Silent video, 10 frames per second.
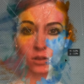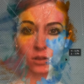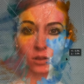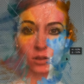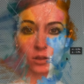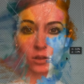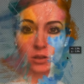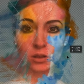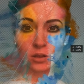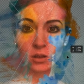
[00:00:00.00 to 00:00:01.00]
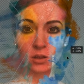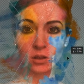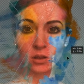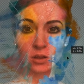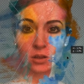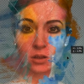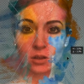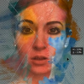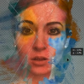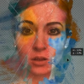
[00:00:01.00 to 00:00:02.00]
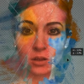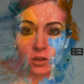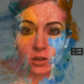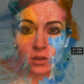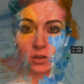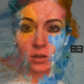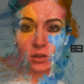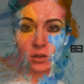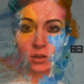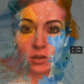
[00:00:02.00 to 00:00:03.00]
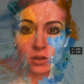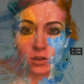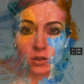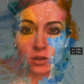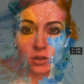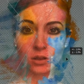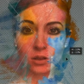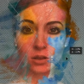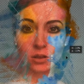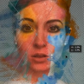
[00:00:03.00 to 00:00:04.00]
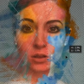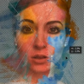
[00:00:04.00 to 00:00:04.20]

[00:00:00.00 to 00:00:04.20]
(silence)